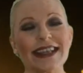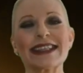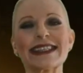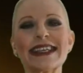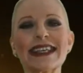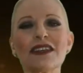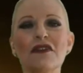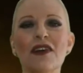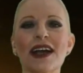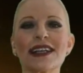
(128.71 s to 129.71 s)

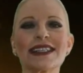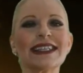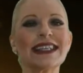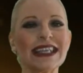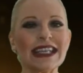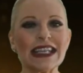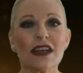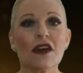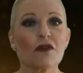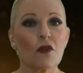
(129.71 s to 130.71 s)
signifies the
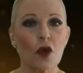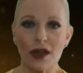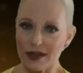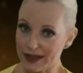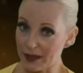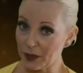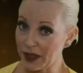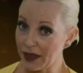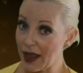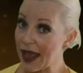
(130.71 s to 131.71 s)
need for
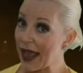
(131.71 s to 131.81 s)
discipline